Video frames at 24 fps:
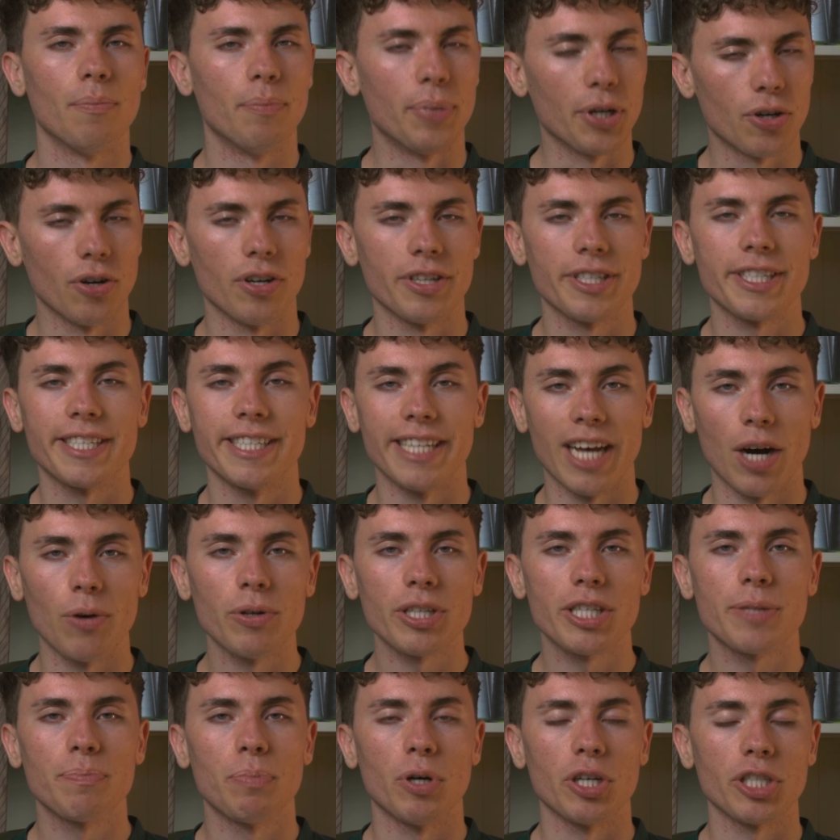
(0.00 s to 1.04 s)
because now
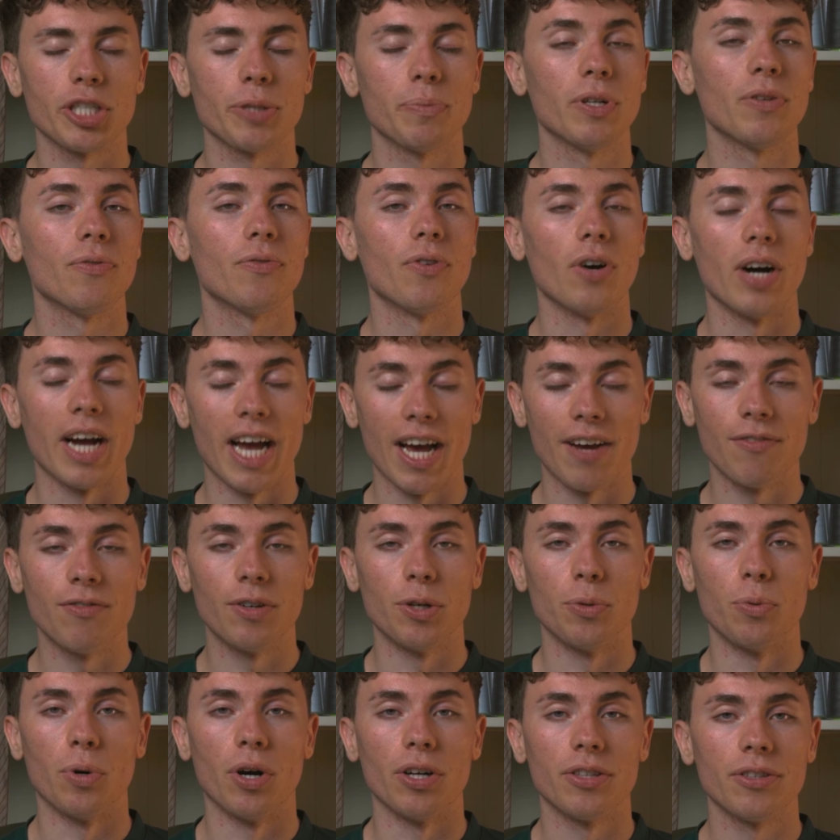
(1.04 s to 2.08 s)
it's possible for
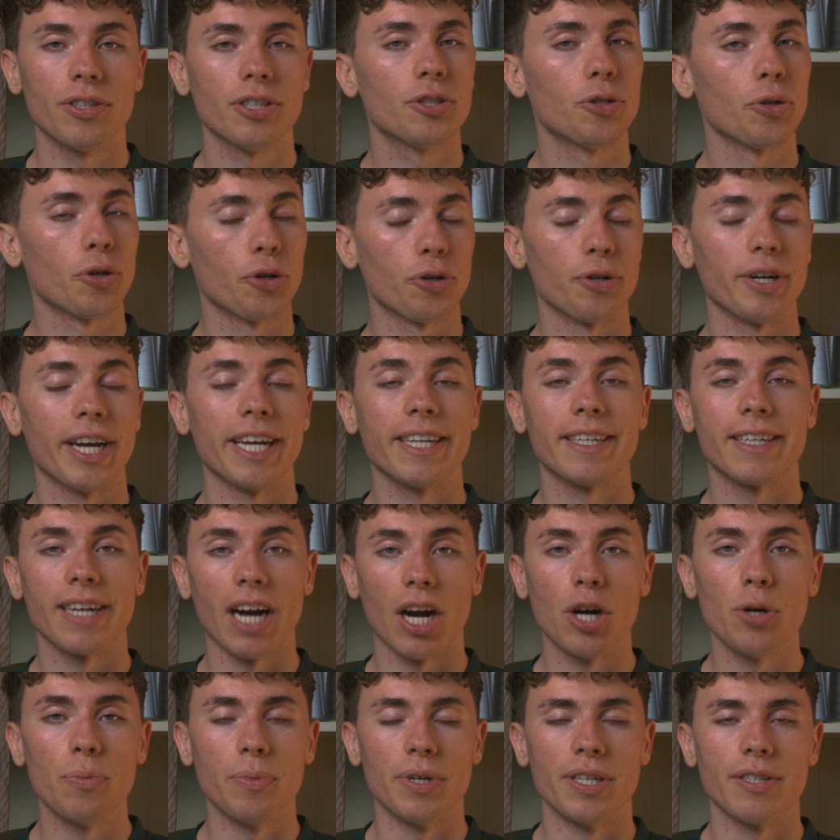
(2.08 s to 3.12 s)
everyone to create
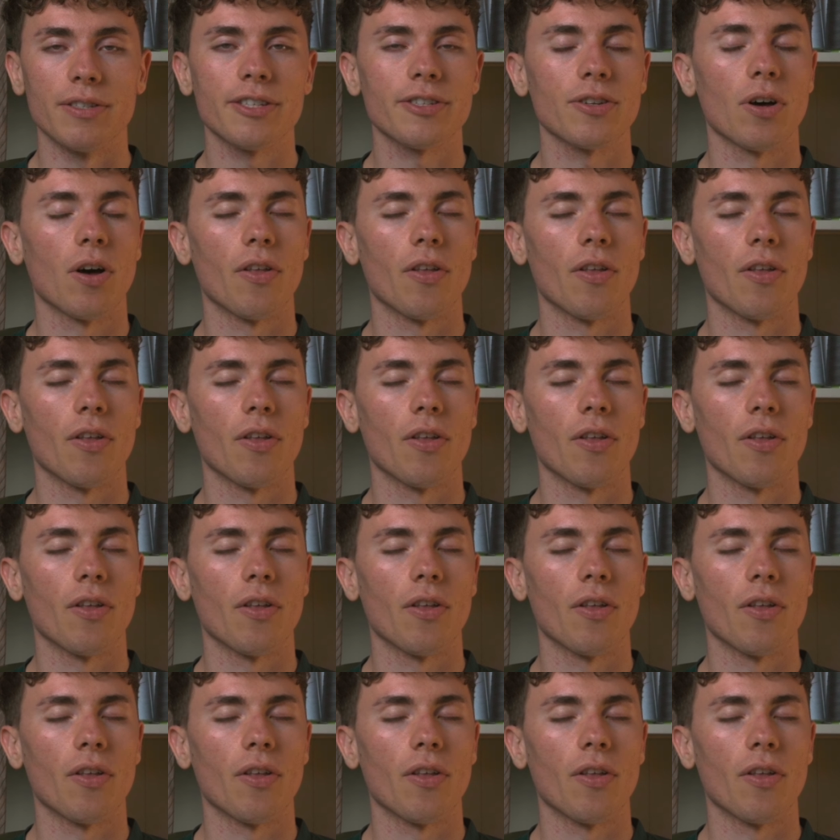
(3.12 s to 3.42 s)
garments